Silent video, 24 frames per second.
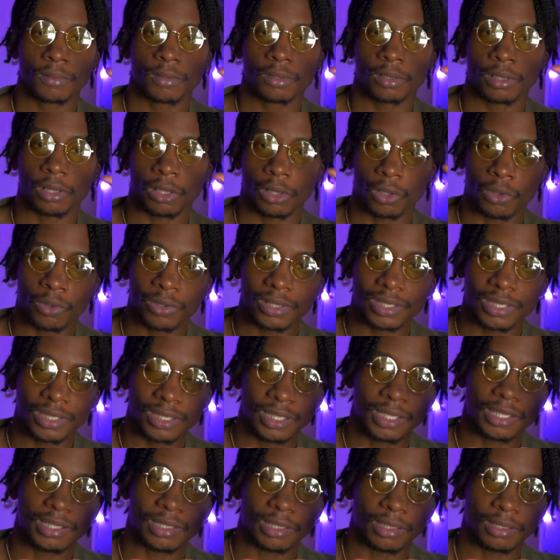the Lord
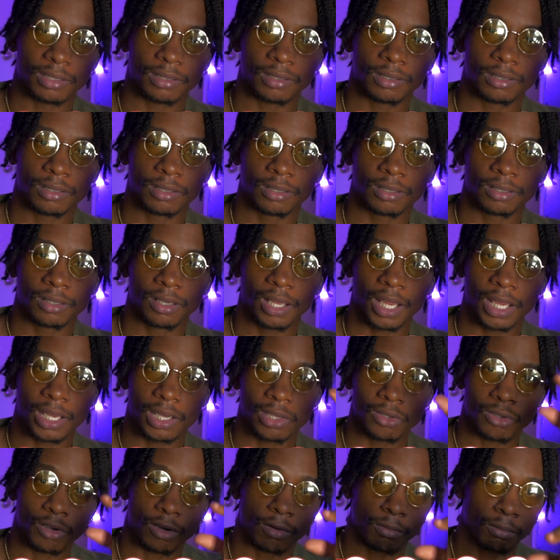sees it, and
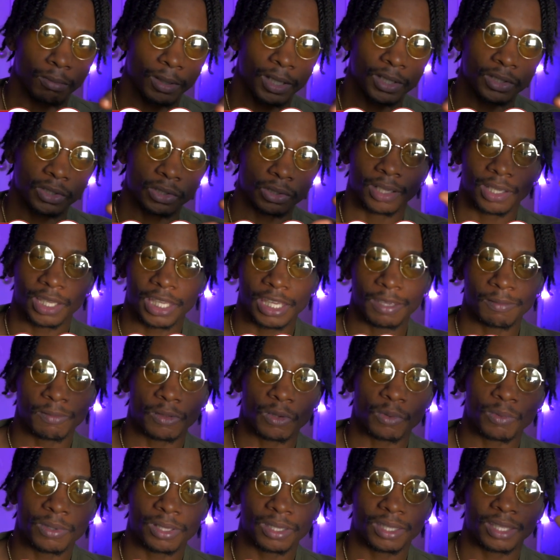you're going to bless you. Keep
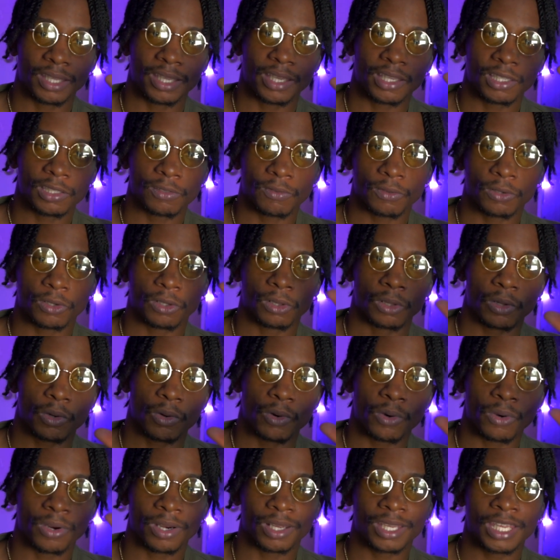doing things for the
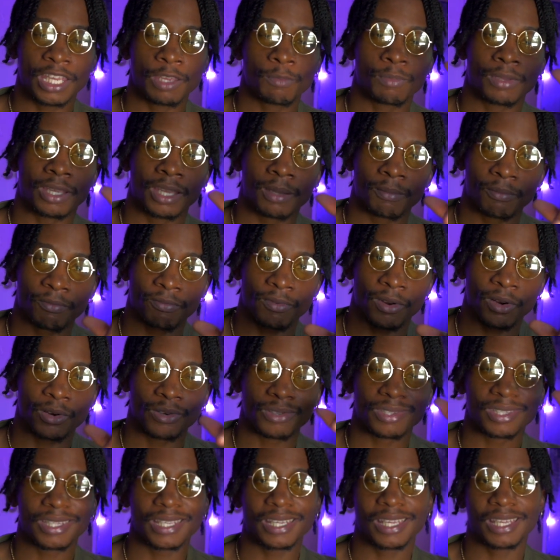Lord, keeping him
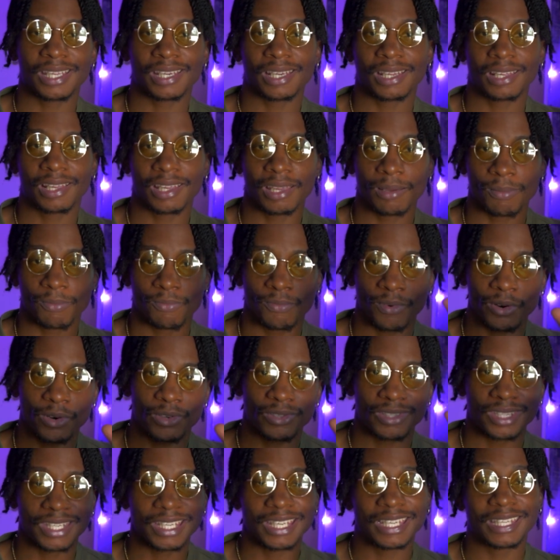first, seeking him
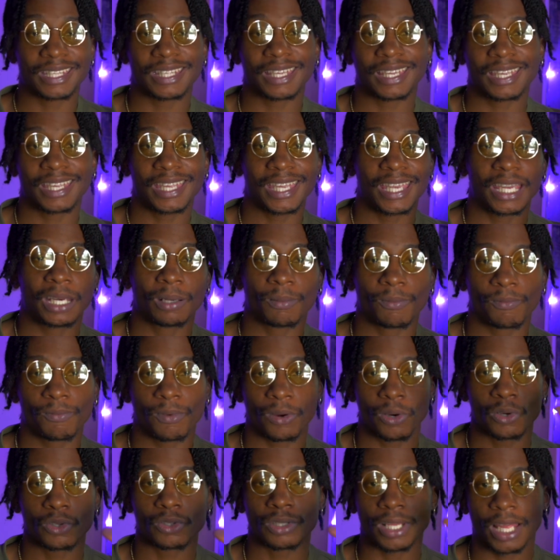first, seeking the kingdom
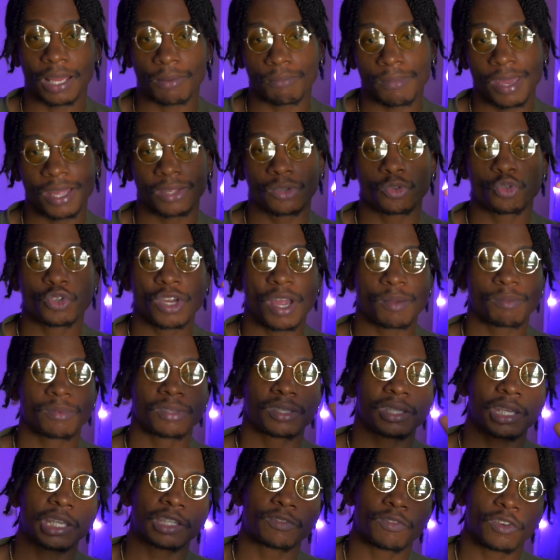first, like Matthew chapter
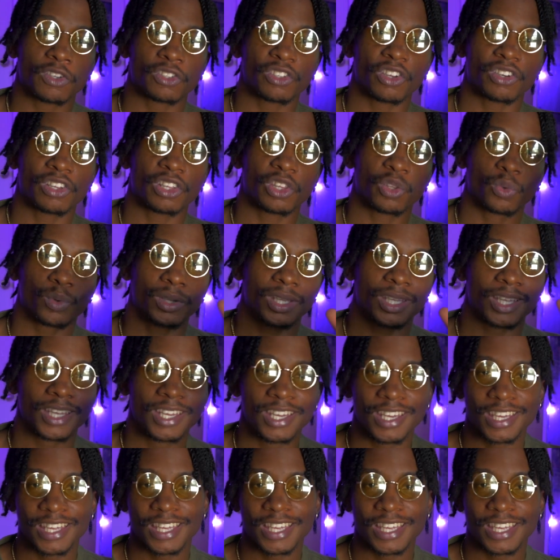six, verse thirty-three.